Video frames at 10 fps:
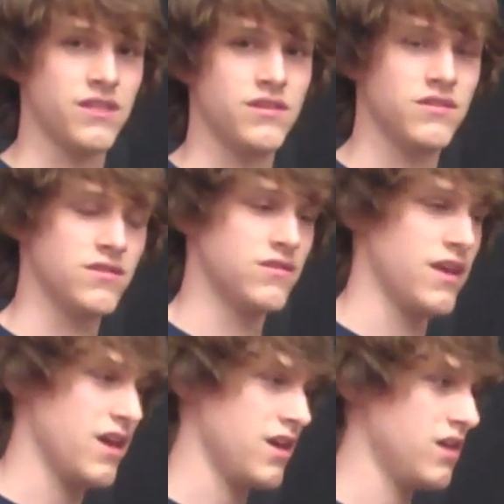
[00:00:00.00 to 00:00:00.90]
This is
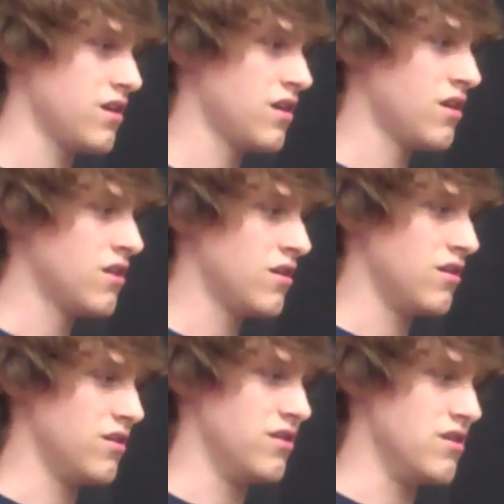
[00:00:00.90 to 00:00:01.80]

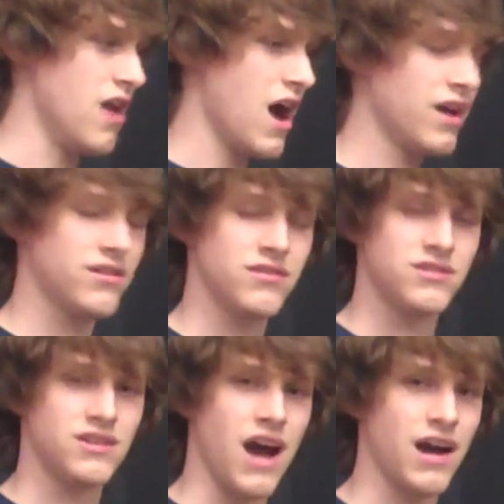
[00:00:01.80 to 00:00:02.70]
a not
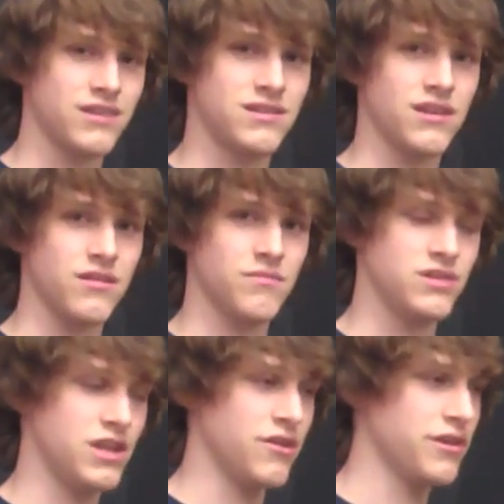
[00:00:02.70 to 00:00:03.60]
toxic
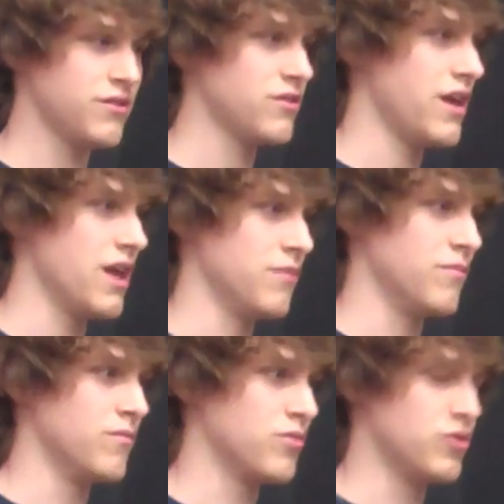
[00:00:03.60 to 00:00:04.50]
material
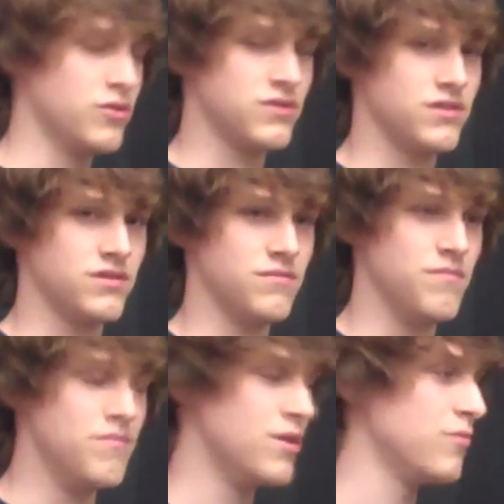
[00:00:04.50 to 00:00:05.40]
and produces
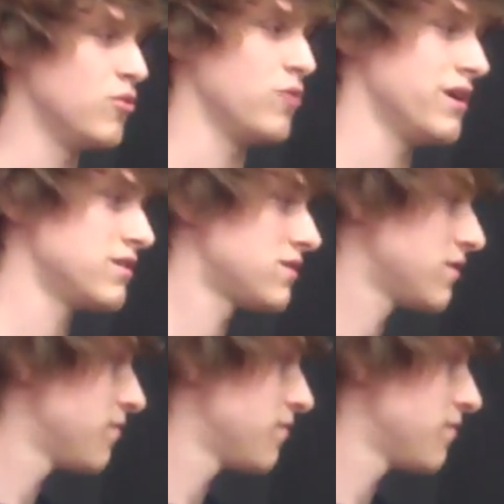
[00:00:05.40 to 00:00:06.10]
minimal waste.